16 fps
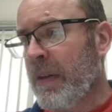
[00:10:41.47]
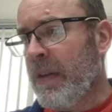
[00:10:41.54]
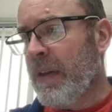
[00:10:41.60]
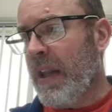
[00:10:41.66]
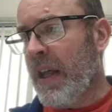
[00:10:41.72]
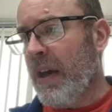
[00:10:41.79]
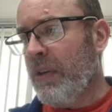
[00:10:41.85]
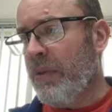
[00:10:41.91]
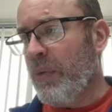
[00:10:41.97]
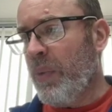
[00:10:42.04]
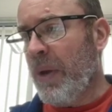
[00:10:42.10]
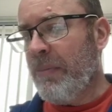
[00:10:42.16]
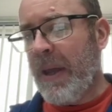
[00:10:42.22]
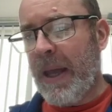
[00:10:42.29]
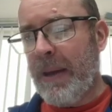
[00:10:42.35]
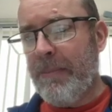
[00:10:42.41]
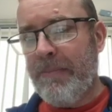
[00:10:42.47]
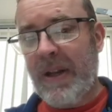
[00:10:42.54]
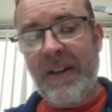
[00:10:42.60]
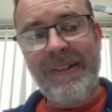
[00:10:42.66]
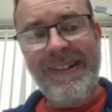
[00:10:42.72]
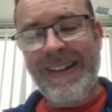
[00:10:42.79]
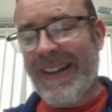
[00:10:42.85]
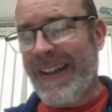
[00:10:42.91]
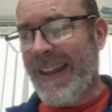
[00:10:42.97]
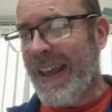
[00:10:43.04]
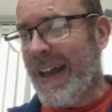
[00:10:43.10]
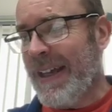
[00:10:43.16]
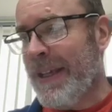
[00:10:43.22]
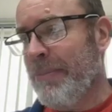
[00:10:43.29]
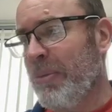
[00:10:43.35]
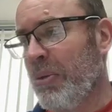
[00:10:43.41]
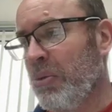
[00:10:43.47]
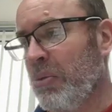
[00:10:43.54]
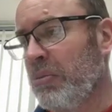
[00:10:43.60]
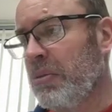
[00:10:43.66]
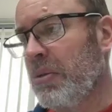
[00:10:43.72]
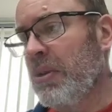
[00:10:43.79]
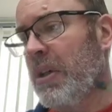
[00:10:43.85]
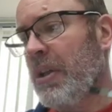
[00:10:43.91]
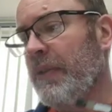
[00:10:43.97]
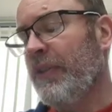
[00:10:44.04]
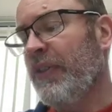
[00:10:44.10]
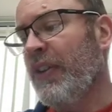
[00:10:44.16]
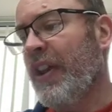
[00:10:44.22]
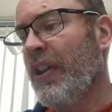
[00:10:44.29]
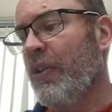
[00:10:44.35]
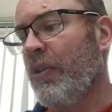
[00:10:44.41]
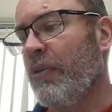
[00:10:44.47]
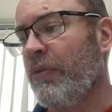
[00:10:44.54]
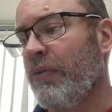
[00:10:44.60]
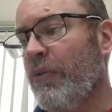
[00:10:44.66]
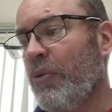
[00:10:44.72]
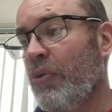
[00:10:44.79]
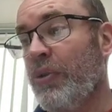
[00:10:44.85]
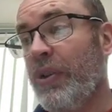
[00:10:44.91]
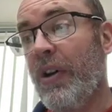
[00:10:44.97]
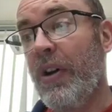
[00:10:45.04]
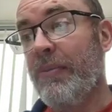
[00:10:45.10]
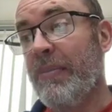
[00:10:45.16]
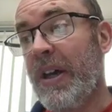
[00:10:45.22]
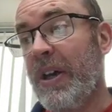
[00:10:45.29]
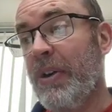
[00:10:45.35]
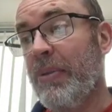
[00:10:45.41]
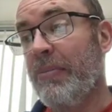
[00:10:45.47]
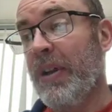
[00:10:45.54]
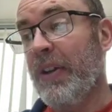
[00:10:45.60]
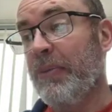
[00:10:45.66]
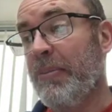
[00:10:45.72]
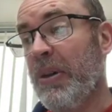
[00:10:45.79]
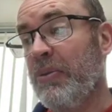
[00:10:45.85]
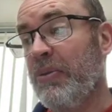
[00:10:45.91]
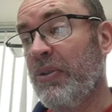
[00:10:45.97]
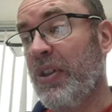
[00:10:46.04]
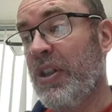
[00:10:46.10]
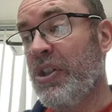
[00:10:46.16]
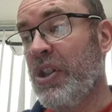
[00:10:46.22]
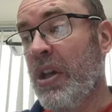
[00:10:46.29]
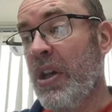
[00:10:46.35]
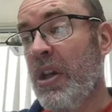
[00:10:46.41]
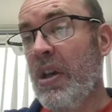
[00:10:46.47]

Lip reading: Now, the webcam plus the cable I've seen on for £9 plus postage.